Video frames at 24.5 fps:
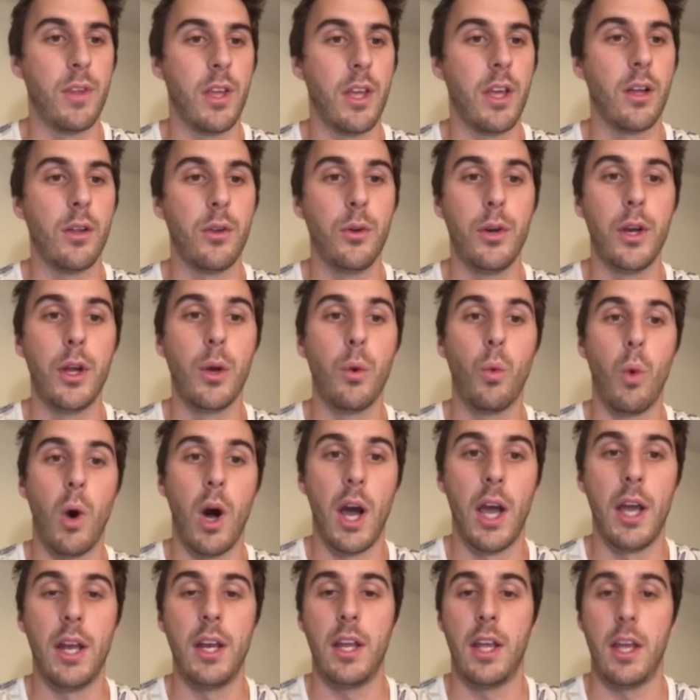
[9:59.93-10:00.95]
including
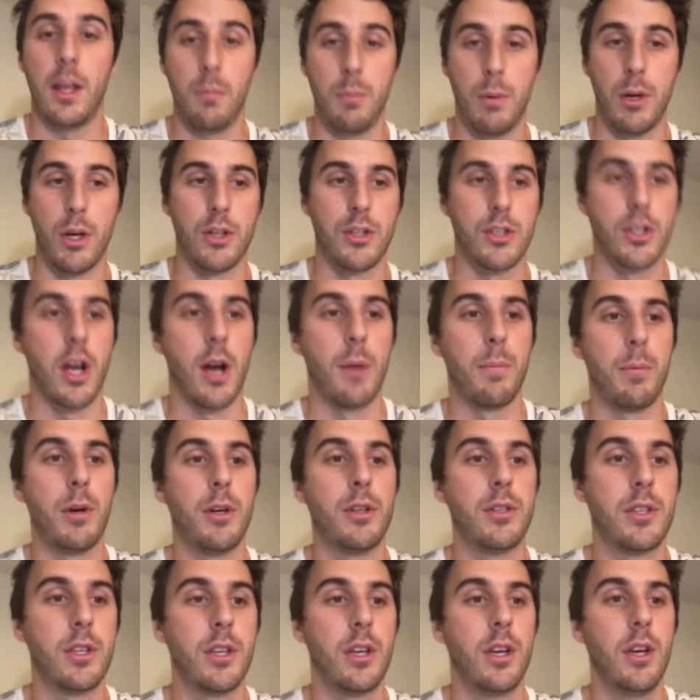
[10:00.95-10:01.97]
wine and beer
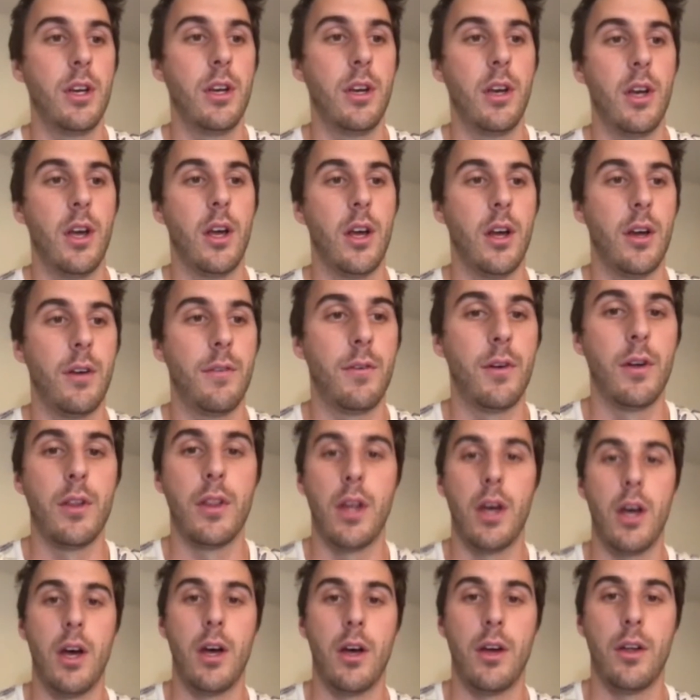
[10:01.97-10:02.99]
stoppers for
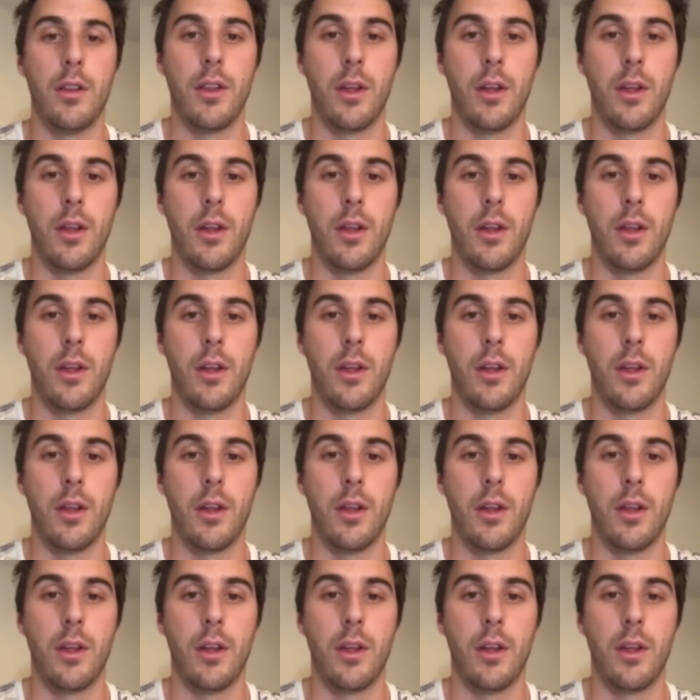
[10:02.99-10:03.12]
the